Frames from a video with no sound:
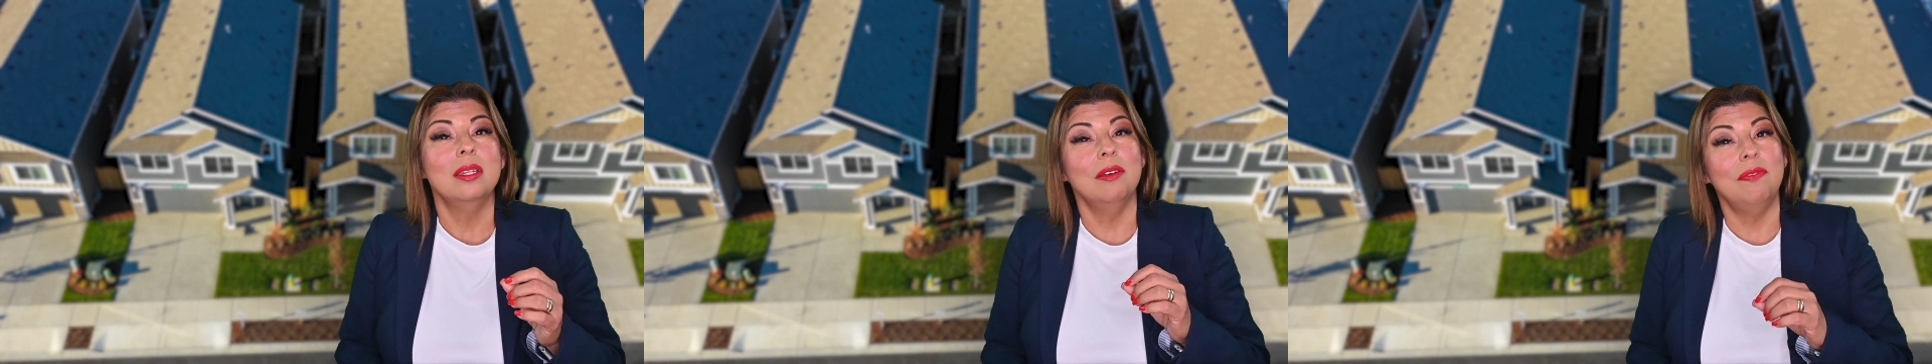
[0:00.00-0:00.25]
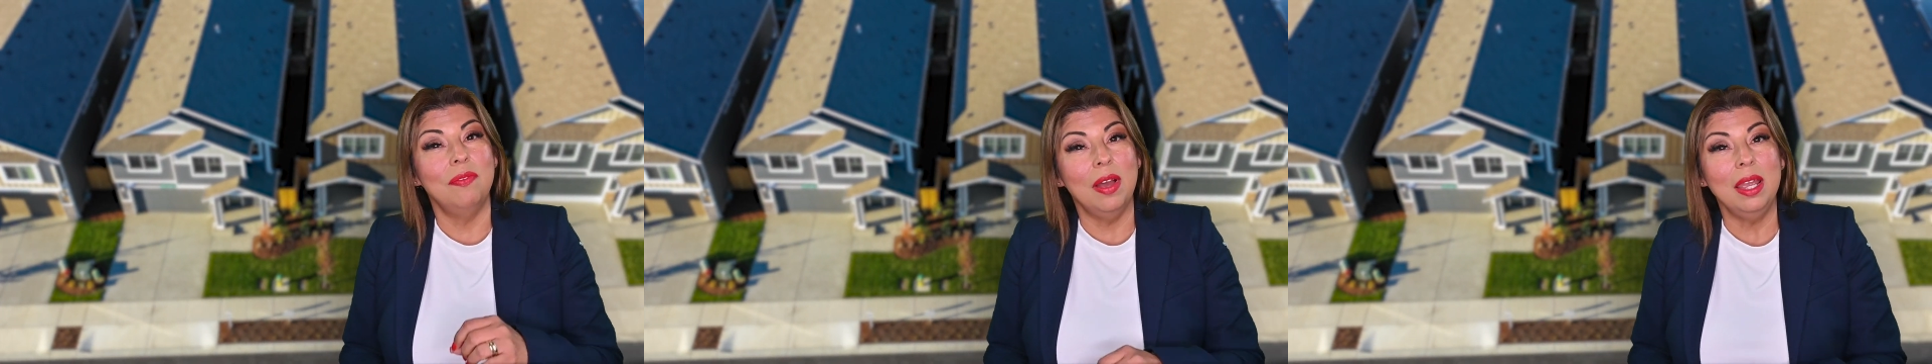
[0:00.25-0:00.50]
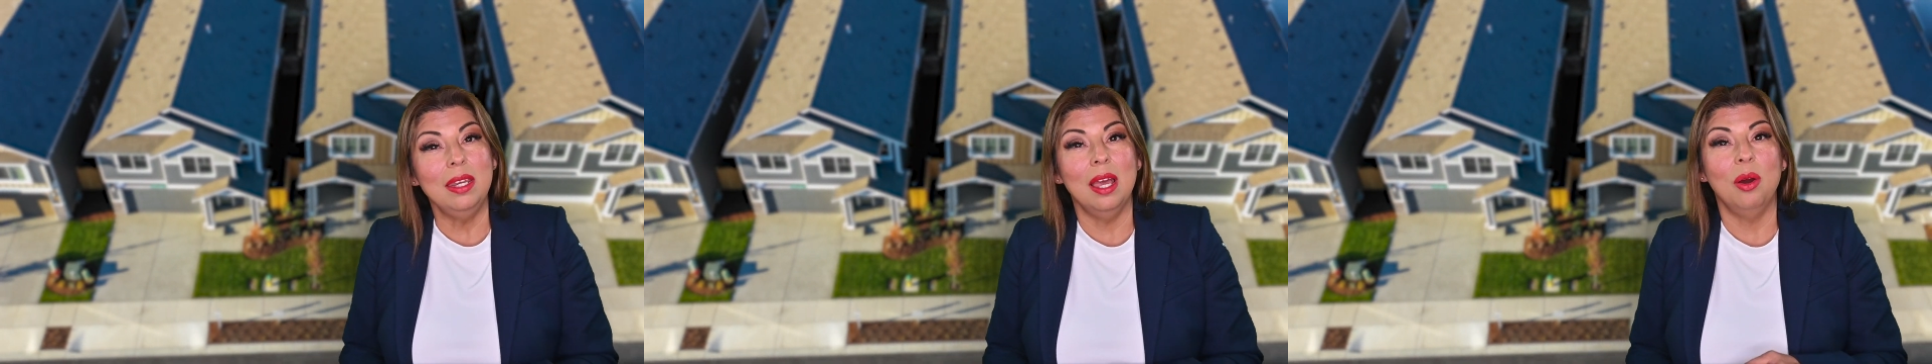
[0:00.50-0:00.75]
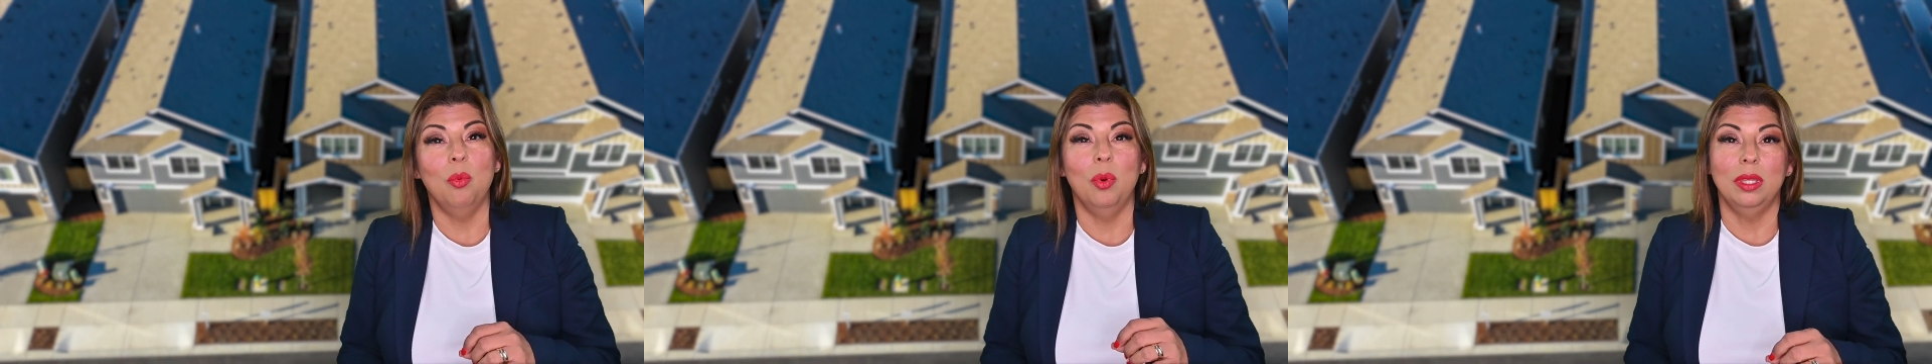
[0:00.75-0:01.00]
to find
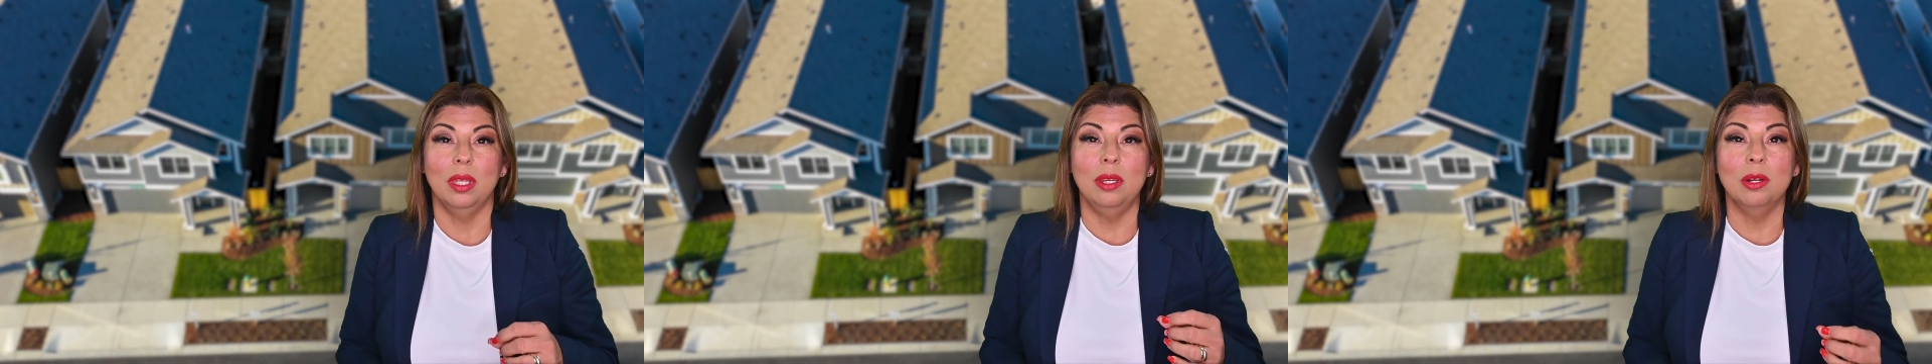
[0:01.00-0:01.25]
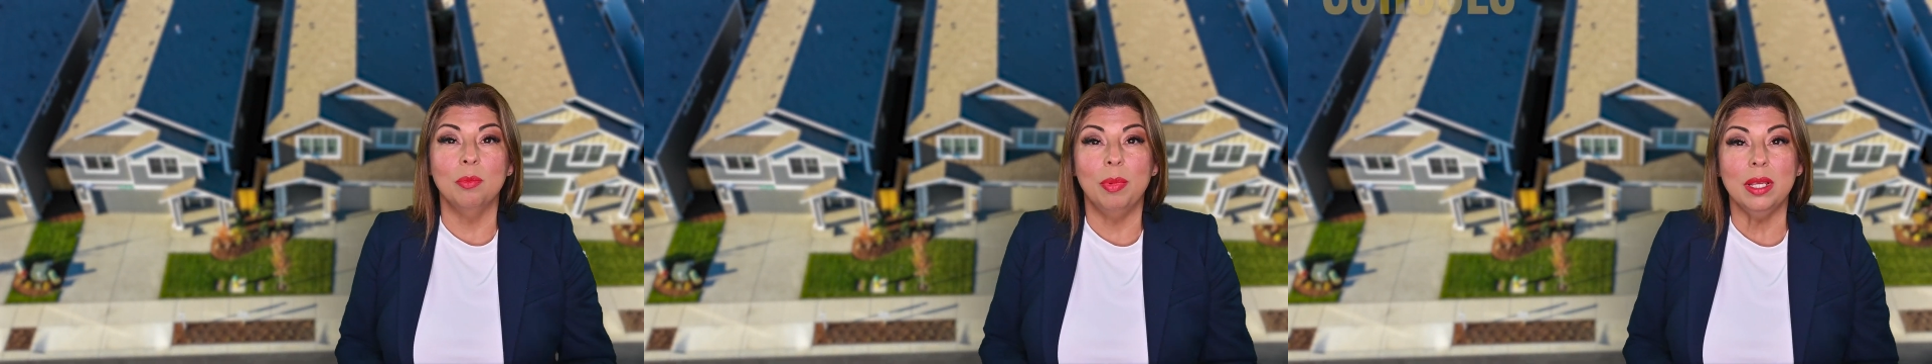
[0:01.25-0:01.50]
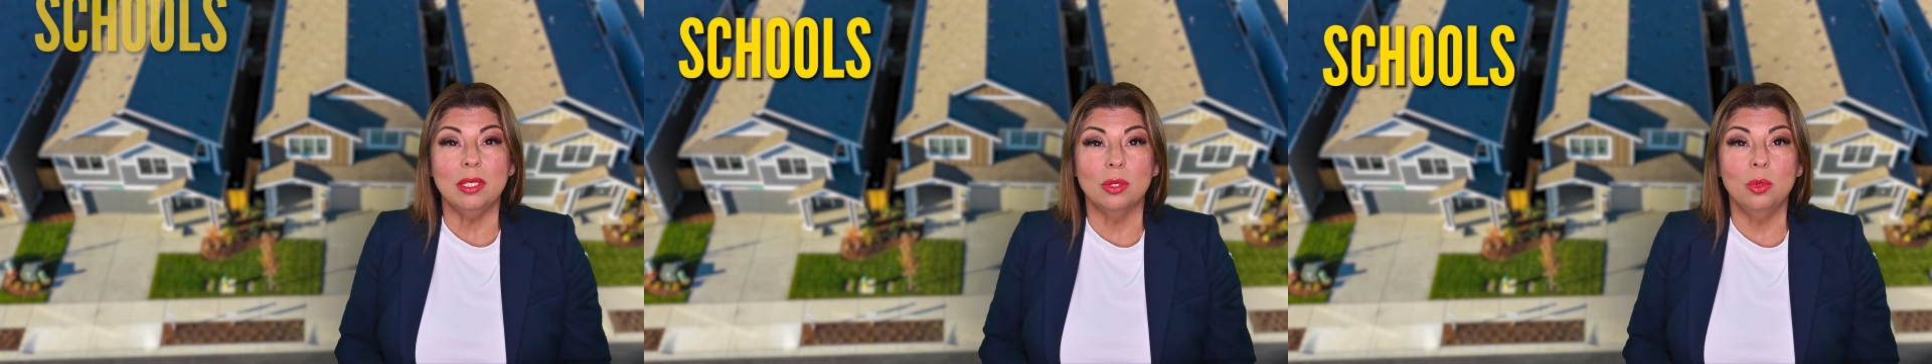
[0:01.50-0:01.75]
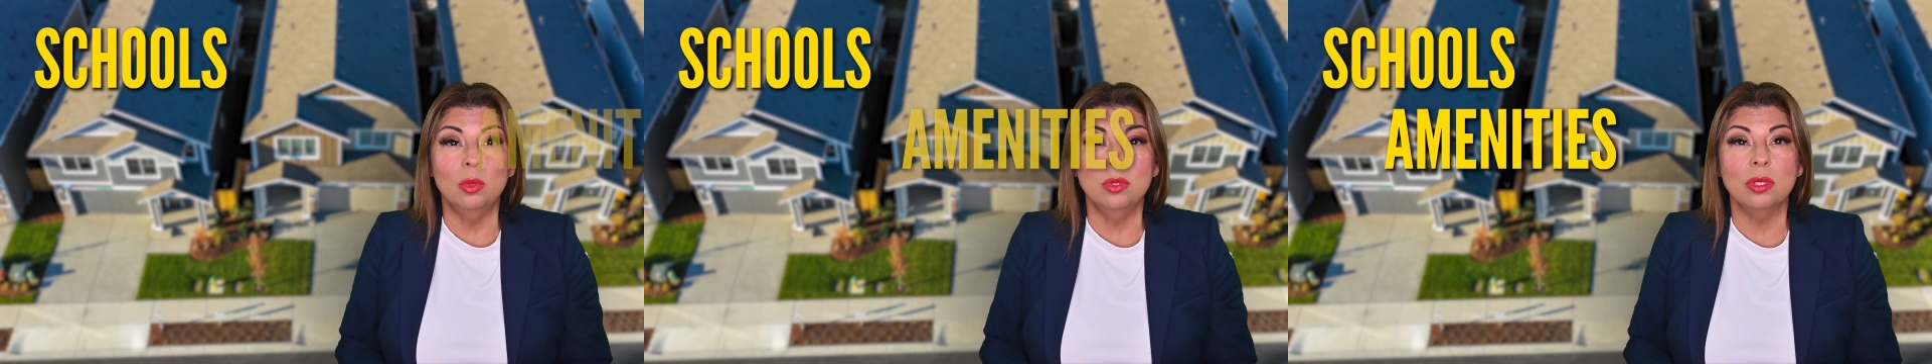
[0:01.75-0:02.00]
out what the nearby
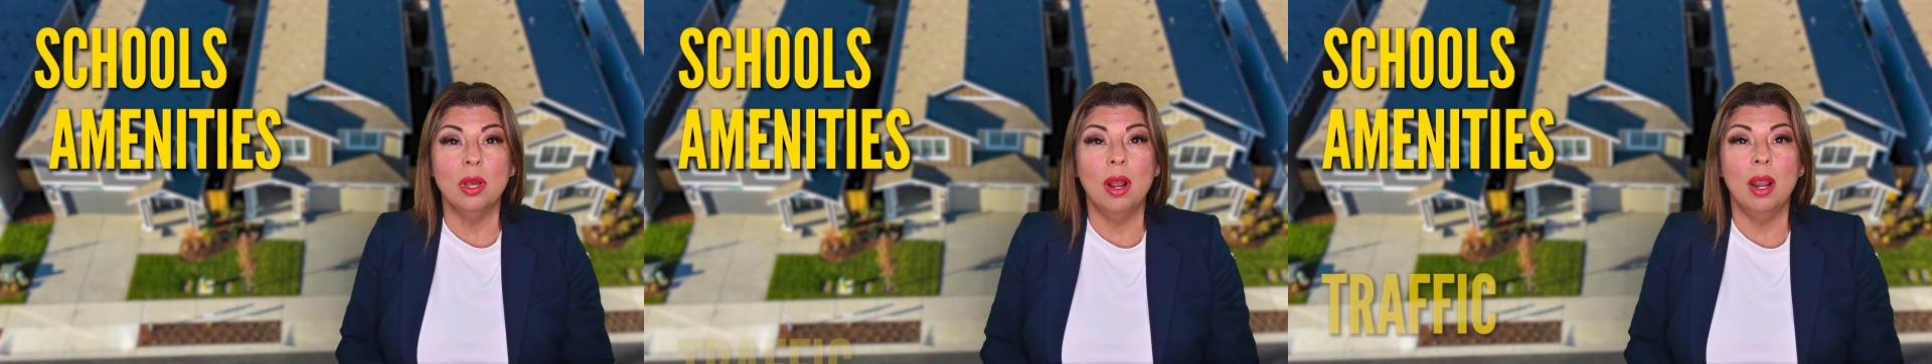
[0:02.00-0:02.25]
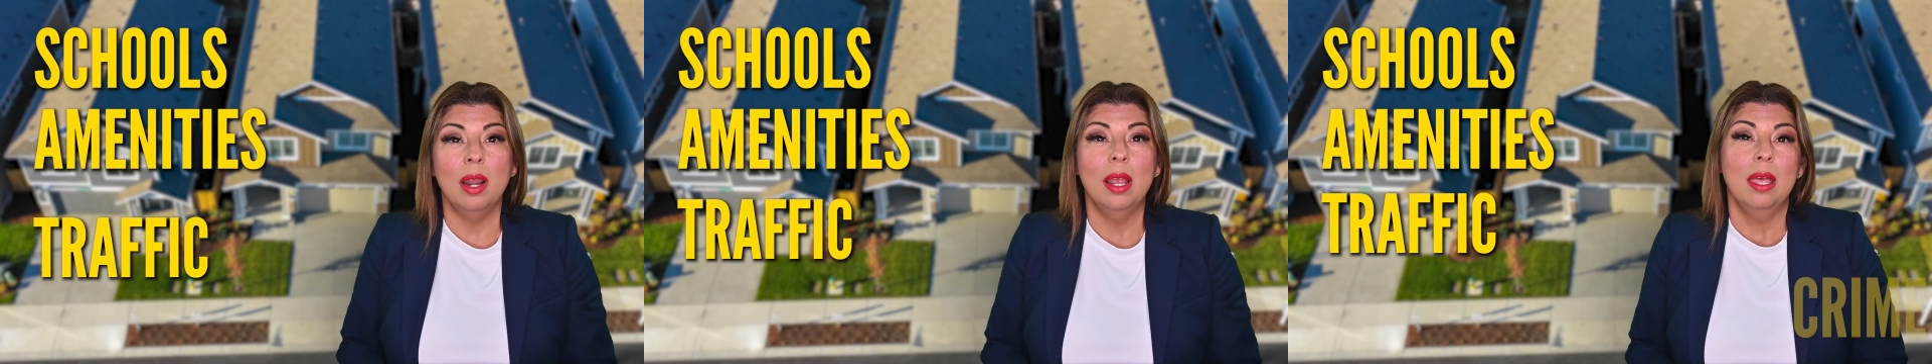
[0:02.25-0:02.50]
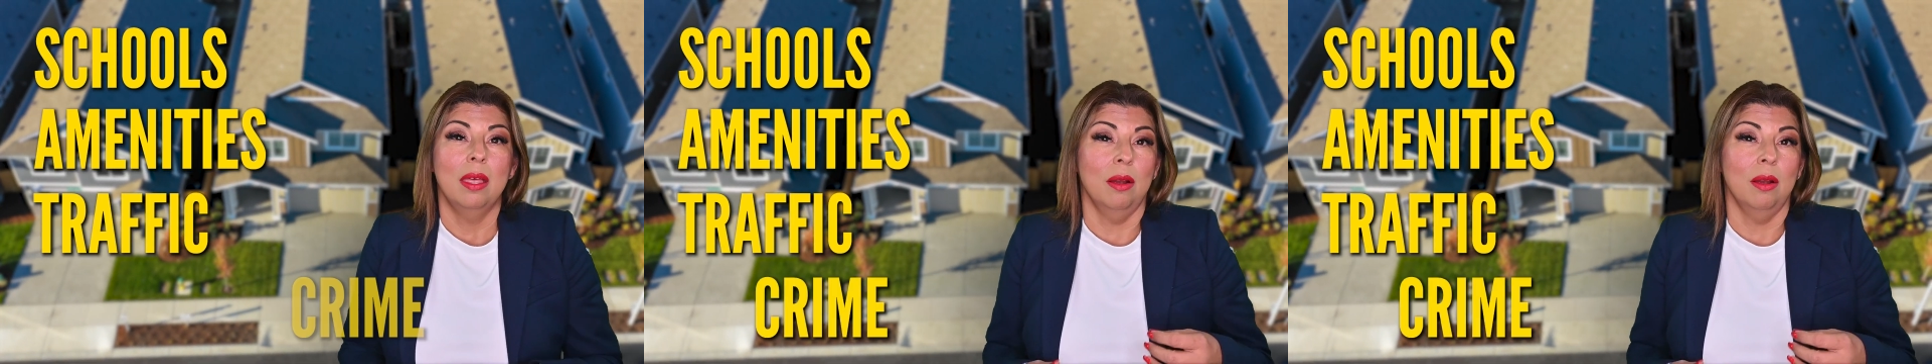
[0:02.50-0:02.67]
schools are,